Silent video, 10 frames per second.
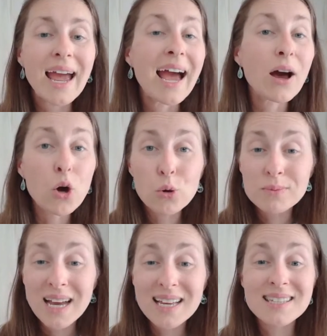at-home
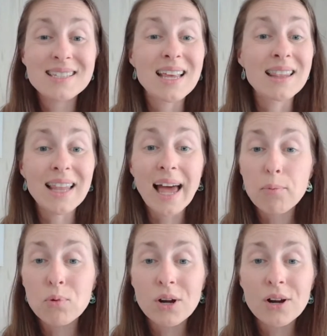tests, and
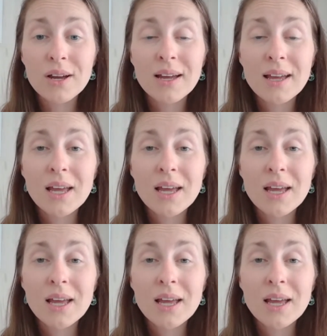lab work.